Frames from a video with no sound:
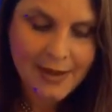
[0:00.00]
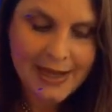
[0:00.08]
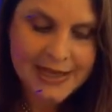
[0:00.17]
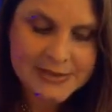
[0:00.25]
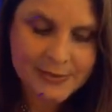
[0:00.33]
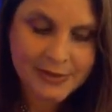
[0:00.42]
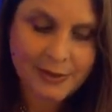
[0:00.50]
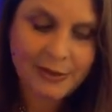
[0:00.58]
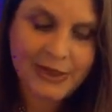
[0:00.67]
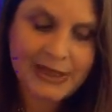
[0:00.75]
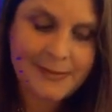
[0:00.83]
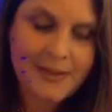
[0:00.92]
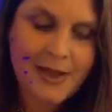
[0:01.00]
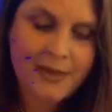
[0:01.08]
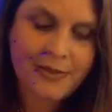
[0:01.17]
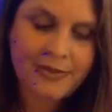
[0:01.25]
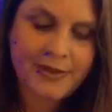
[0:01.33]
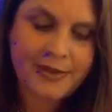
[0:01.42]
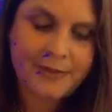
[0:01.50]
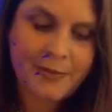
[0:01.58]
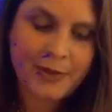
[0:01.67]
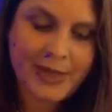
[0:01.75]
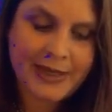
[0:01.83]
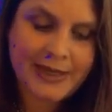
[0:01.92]
As we're learning about the
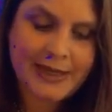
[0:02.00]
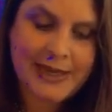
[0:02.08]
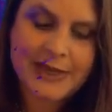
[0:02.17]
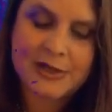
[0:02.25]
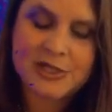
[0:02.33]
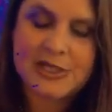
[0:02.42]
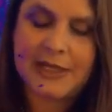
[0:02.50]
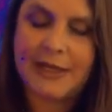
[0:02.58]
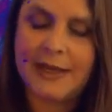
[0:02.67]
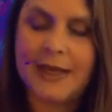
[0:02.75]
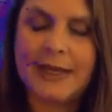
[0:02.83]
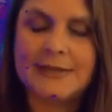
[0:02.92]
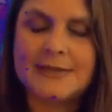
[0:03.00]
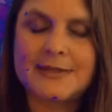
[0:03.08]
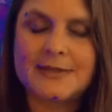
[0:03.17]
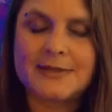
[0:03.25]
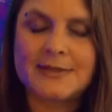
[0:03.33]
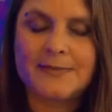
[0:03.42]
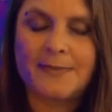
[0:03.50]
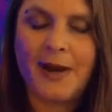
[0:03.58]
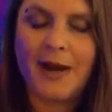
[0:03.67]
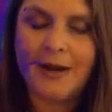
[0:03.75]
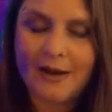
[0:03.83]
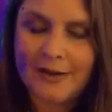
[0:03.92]
Munay key energy, it's
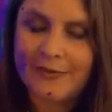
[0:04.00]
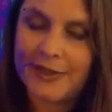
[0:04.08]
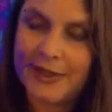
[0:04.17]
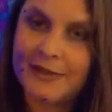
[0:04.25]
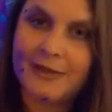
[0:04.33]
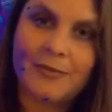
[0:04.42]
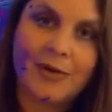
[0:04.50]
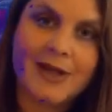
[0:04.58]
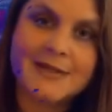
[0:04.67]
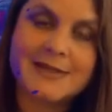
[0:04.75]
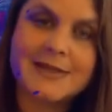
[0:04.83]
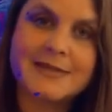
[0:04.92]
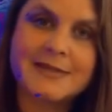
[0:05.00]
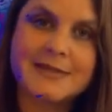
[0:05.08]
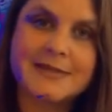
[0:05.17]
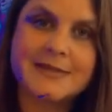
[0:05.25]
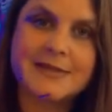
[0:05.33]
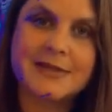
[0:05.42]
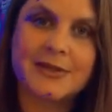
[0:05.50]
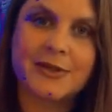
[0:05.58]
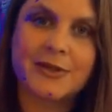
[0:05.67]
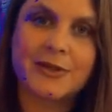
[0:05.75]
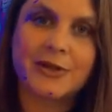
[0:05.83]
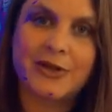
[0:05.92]
part of the healing process is
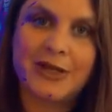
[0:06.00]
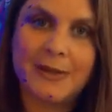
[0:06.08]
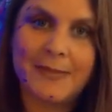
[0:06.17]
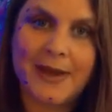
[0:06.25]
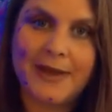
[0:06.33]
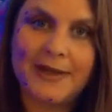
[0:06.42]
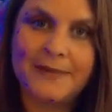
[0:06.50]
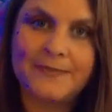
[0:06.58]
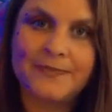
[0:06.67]
learning about it.